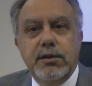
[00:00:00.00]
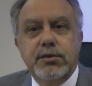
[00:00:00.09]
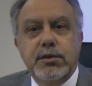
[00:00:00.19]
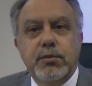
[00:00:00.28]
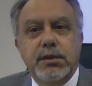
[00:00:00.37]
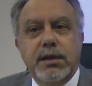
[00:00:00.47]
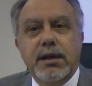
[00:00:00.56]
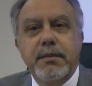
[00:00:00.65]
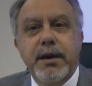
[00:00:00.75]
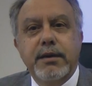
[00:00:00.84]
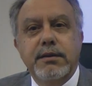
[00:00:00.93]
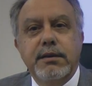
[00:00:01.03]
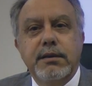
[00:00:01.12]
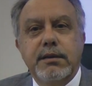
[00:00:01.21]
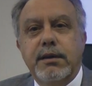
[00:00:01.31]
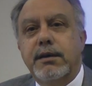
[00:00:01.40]
So we'll talk about
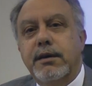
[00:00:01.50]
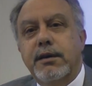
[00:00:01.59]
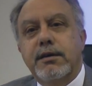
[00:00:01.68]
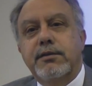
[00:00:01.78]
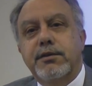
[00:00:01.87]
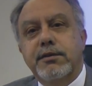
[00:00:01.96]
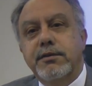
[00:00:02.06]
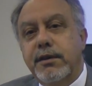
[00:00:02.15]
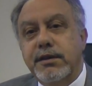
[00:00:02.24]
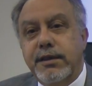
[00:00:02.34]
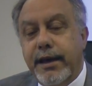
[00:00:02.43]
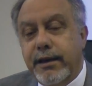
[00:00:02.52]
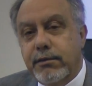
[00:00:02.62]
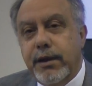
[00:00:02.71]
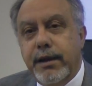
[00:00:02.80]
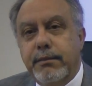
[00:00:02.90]
the ternary
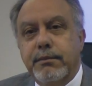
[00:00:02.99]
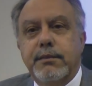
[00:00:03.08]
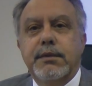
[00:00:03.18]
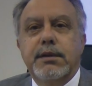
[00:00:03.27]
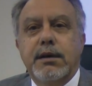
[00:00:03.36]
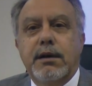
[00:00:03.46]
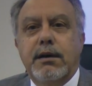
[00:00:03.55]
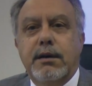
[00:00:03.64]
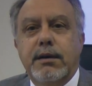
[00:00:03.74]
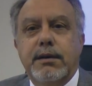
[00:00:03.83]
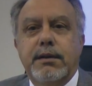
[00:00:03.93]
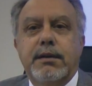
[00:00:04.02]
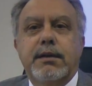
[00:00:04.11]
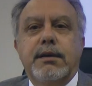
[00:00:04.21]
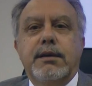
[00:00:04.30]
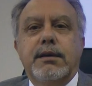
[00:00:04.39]
diagram on
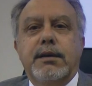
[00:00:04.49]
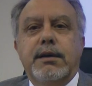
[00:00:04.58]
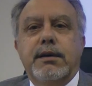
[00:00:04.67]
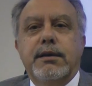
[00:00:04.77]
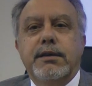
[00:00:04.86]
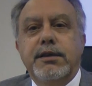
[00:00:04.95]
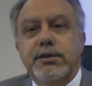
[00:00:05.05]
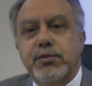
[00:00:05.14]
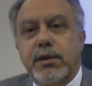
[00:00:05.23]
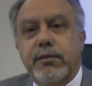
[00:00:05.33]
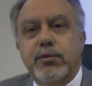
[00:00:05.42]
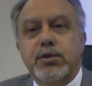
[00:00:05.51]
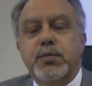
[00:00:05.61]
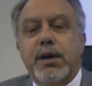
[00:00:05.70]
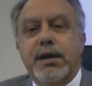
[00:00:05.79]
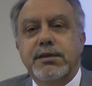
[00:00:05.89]
each one of
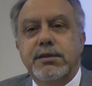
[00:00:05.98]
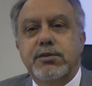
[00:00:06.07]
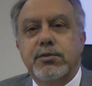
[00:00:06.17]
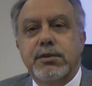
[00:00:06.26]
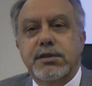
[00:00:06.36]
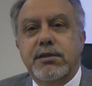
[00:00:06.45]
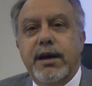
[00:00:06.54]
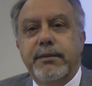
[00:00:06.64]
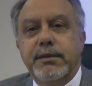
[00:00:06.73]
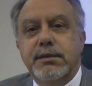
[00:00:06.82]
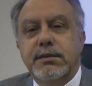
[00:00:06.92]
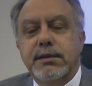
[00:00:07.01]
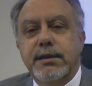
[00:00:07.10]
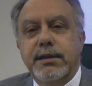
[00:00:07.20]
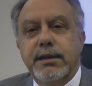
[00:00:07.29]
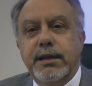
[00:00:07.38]
those processes to describe it,
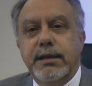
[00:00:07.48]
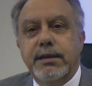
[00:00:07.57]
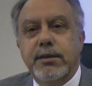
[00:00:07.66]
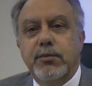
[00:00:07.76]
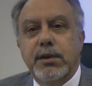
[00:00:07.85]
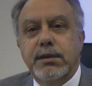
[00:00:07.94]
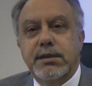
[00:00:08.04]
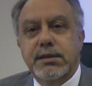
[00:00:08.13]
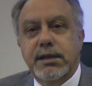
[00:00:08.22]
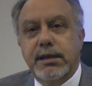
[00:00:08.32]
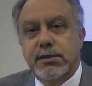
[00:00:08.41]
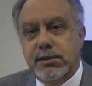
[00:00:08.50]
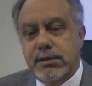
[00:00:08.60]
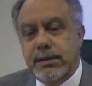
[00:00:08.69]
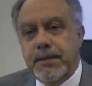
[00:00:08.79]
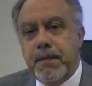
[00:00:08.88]
and then we'll
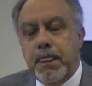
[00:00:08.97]
discuss